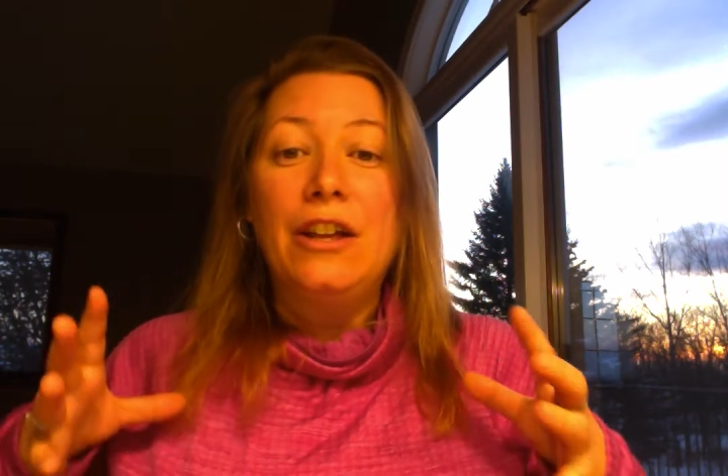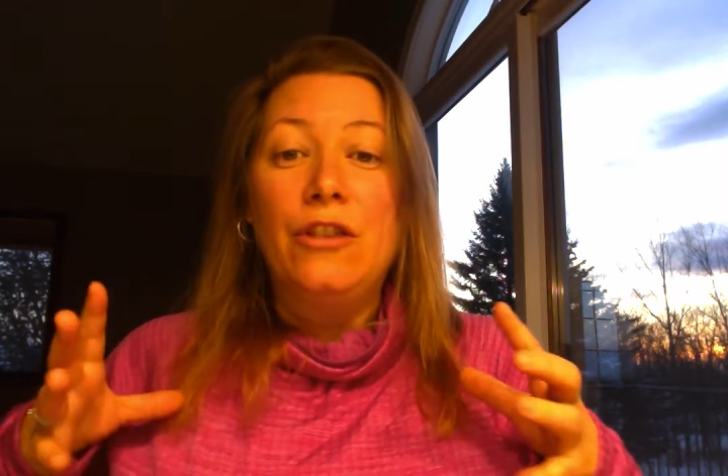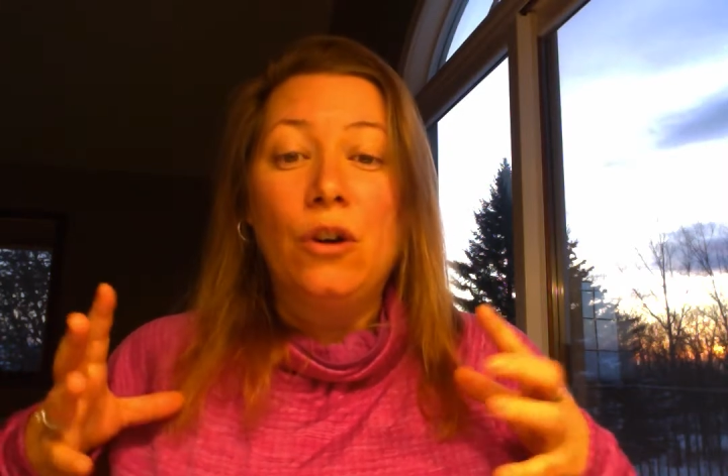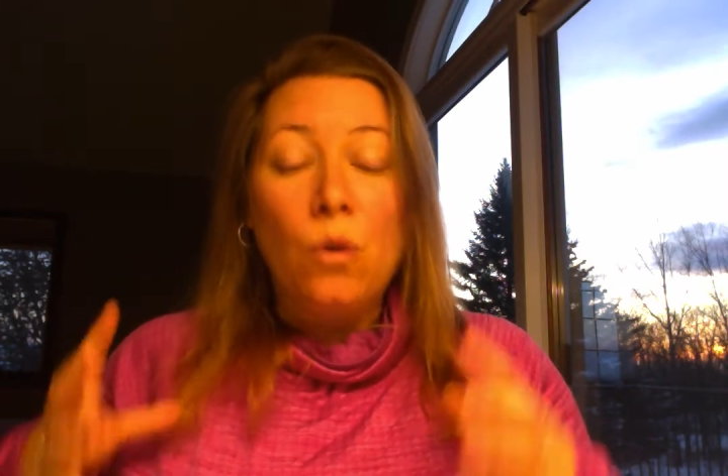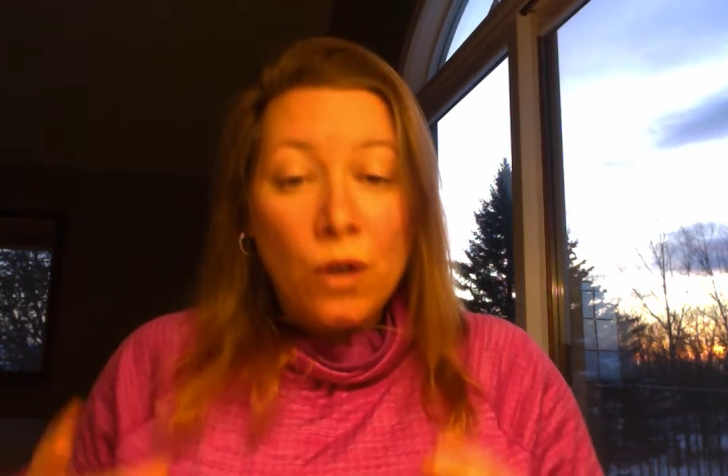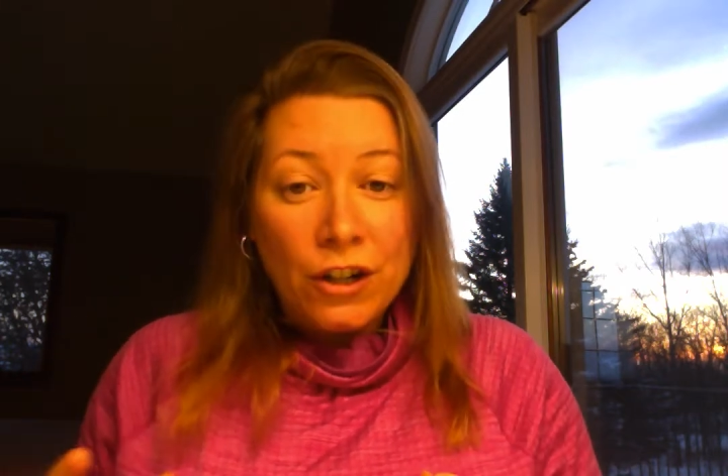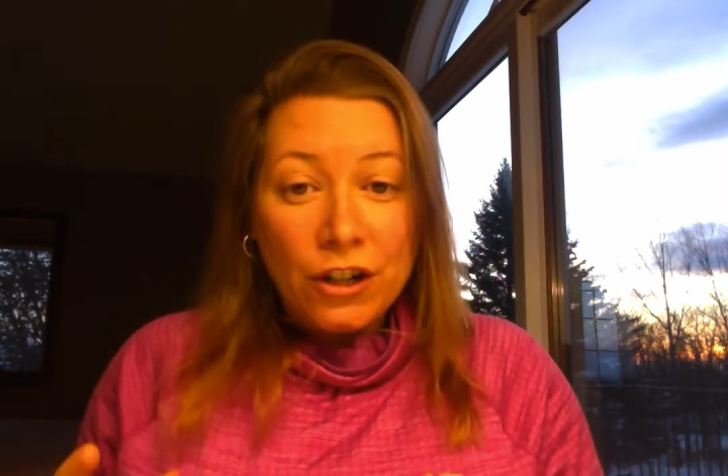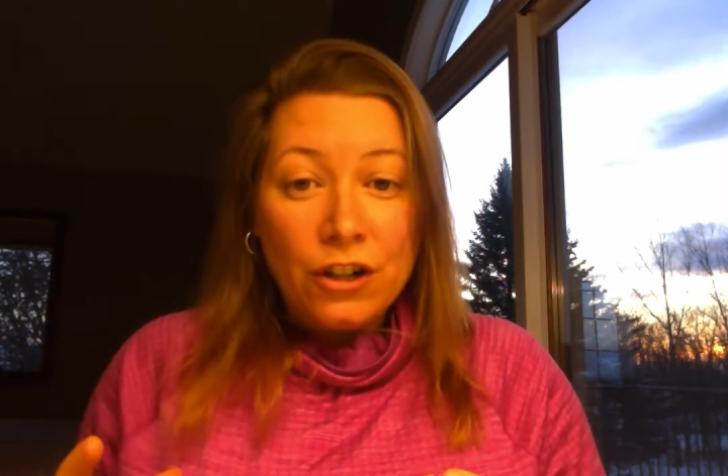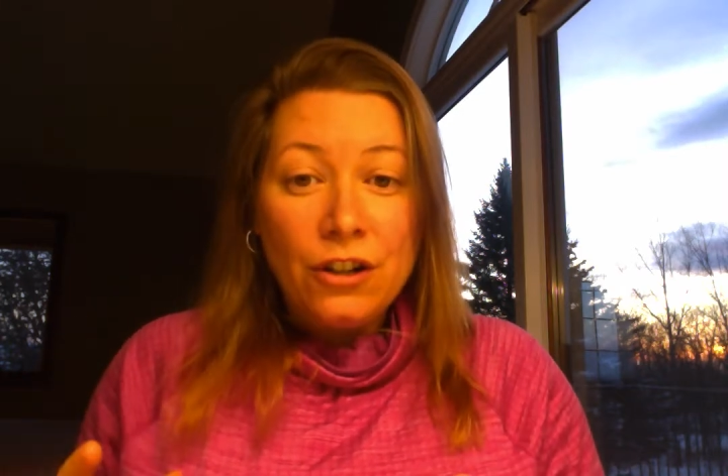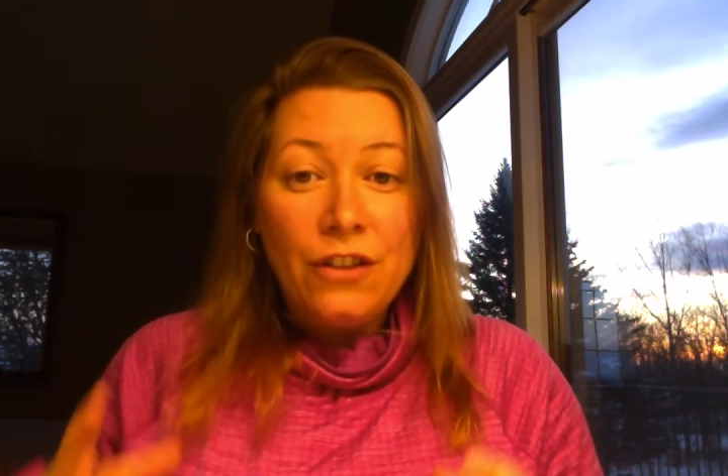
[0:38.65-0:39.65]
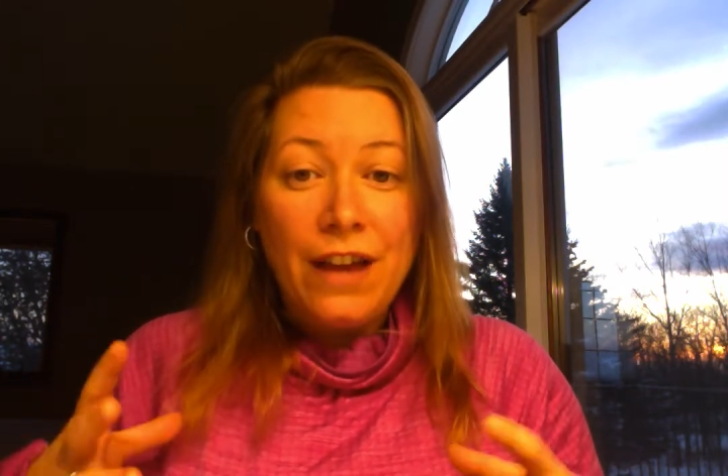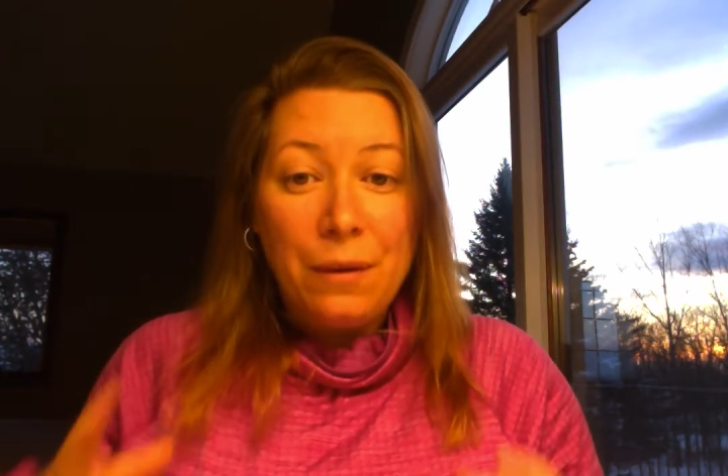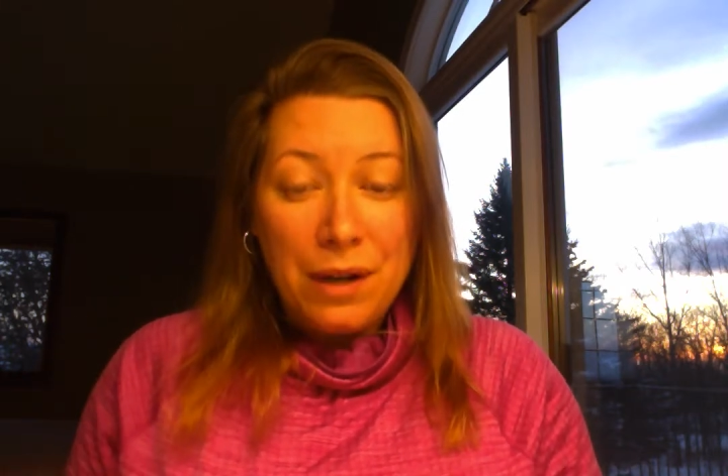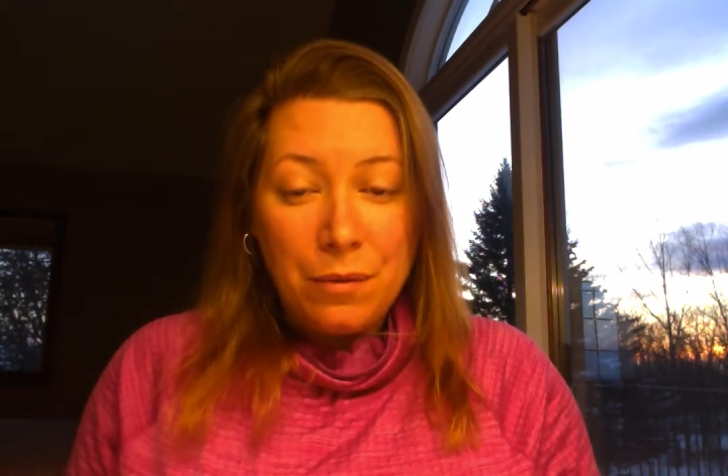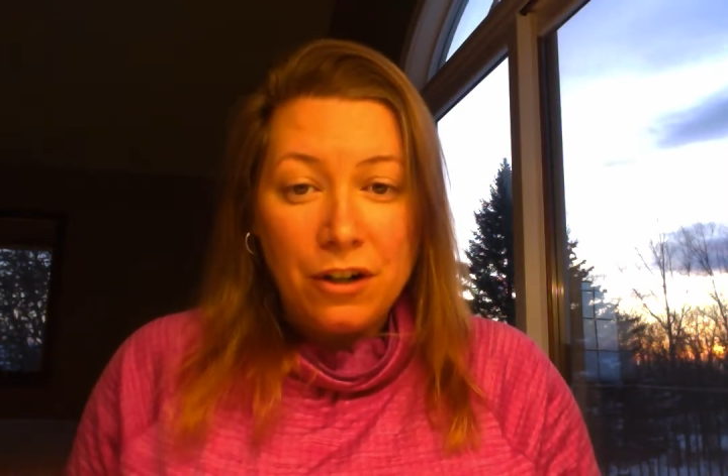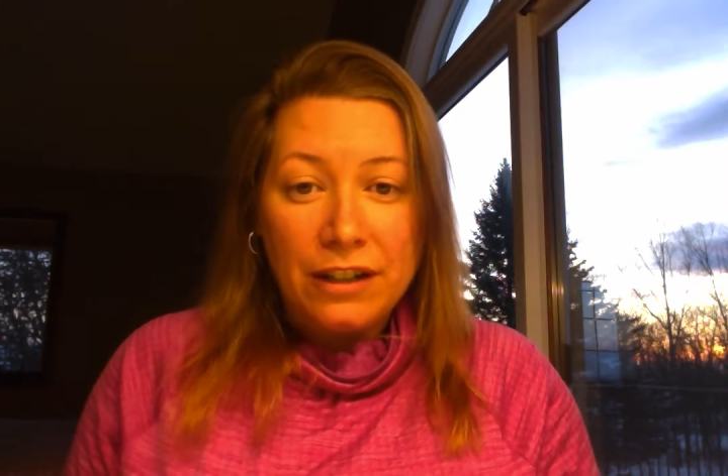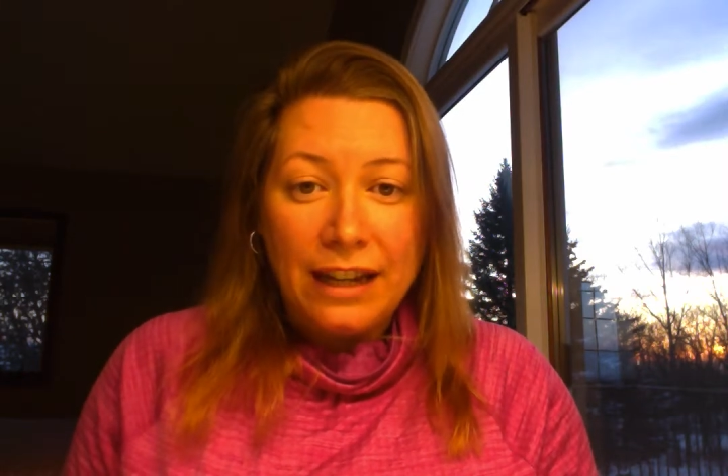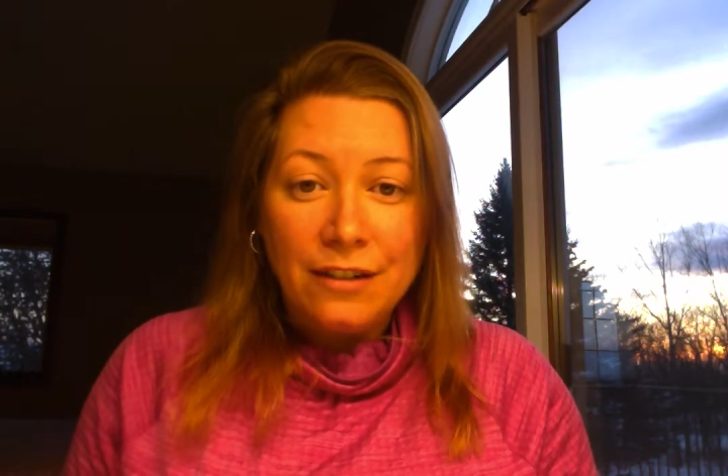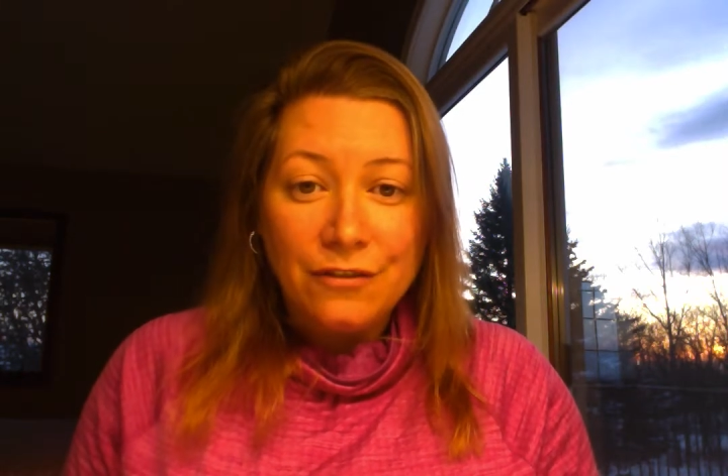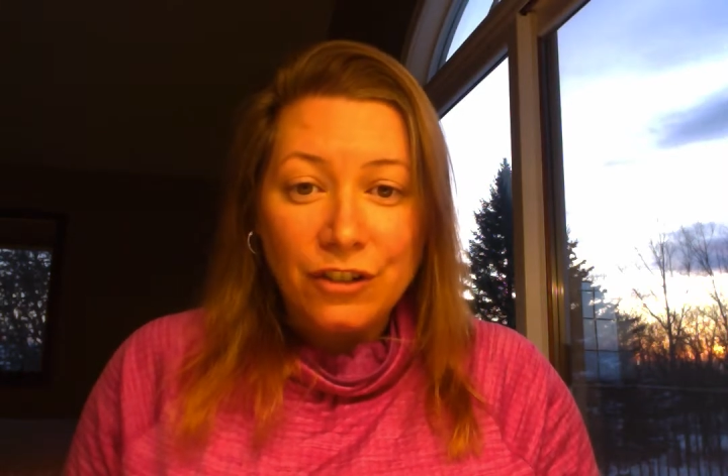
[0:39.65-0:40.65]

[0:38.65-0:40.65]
The order that we work in